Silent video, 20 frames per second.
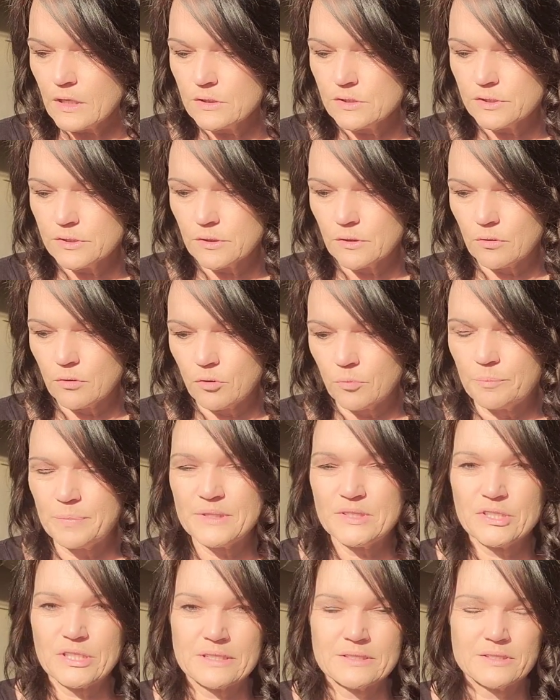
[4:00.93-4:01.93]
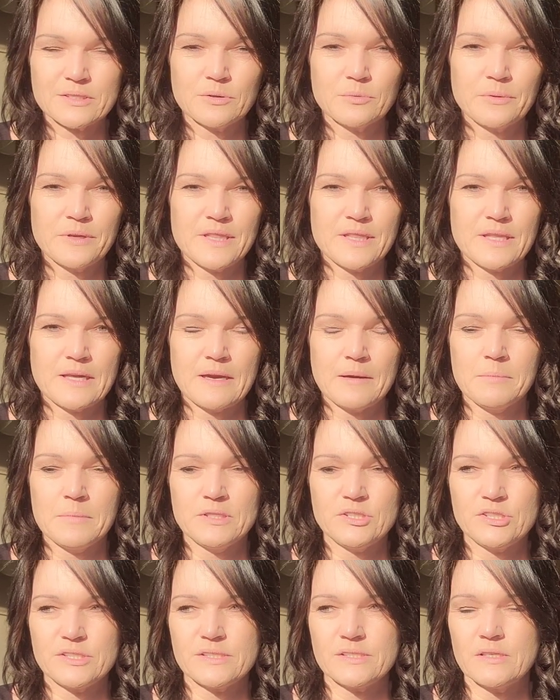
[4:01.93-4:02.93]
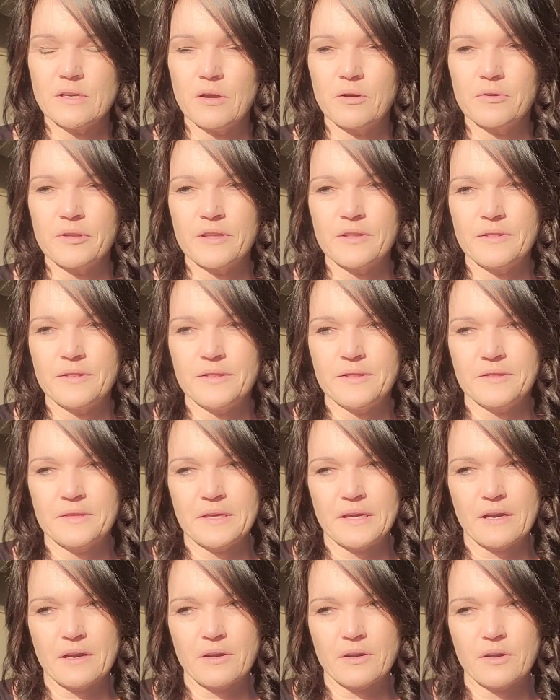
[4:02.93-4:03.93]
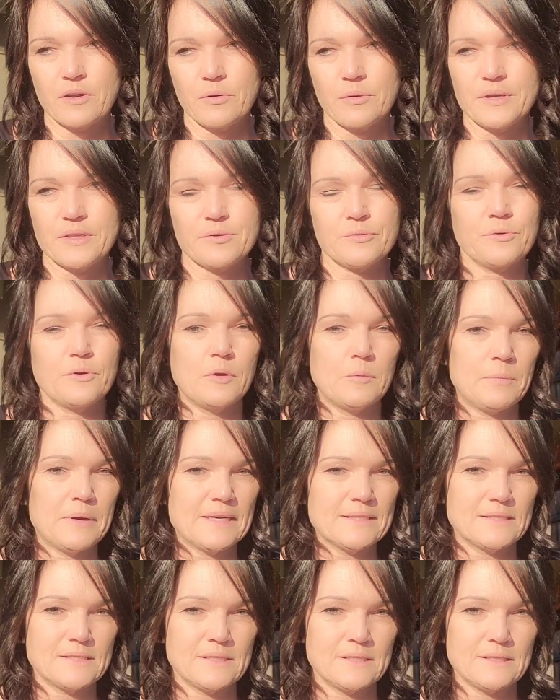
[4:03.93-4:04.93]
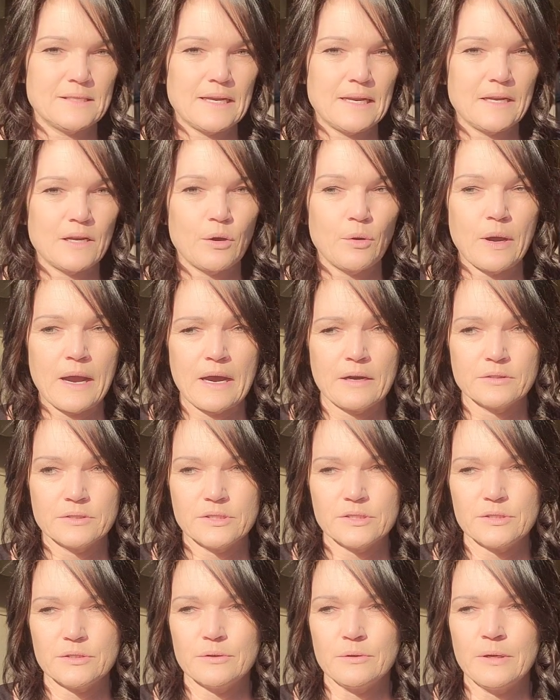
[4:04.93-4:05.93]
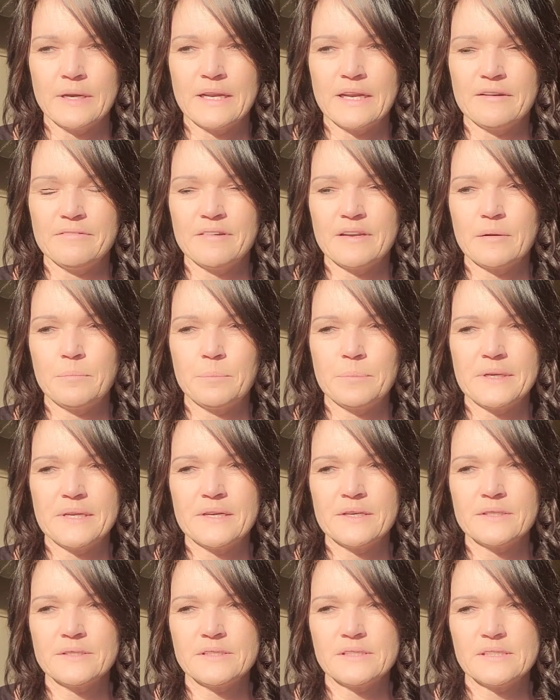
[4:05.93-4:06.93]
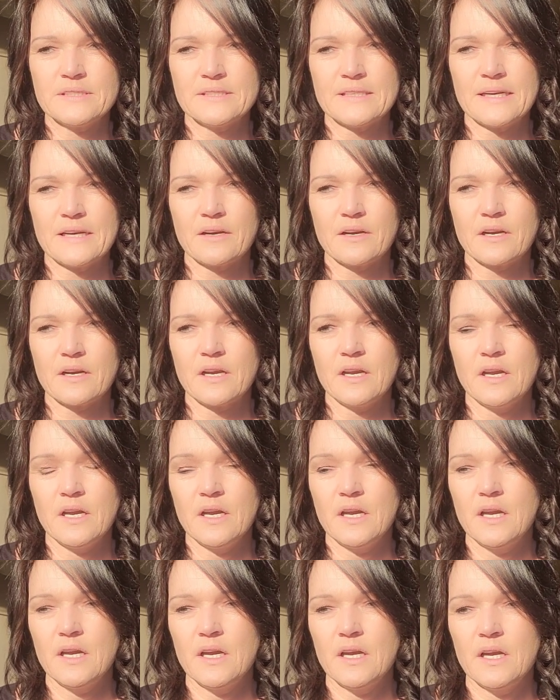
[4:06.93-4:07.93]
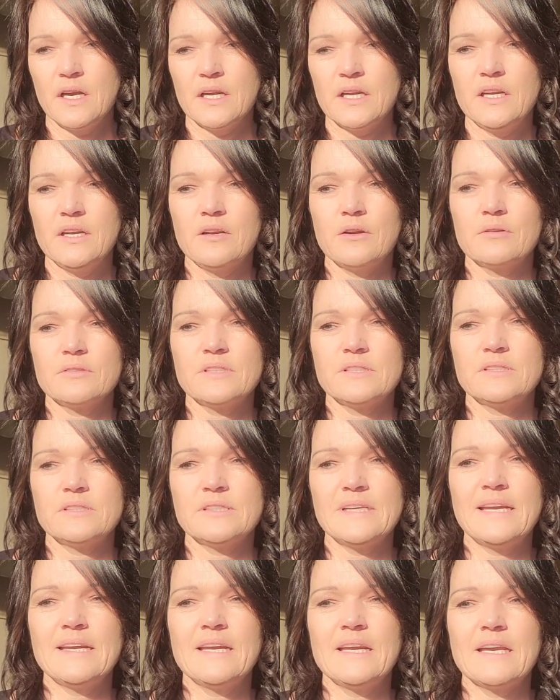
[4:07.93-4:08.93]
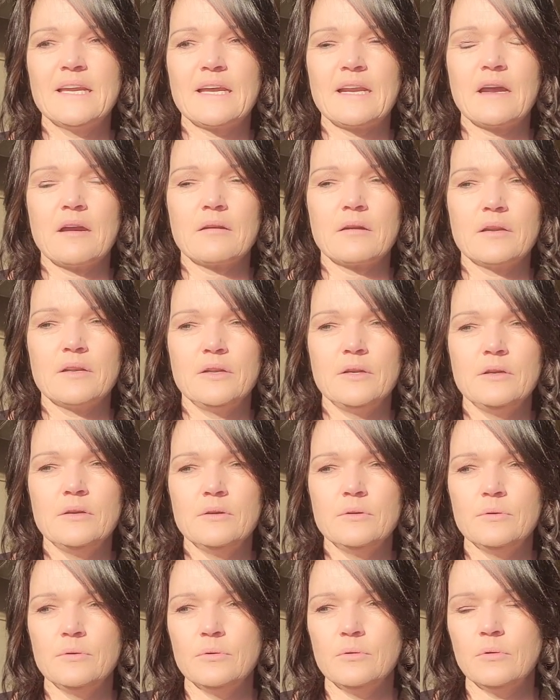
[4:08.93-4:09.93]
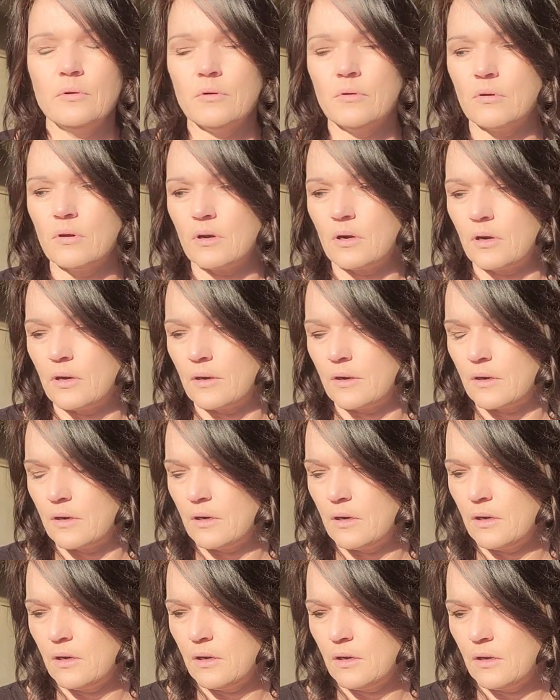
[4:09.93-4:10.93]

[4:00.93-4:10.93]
So be gentle with them and just know that they're going through it best that they know how to. And if it appears that they are, taking it out on you, or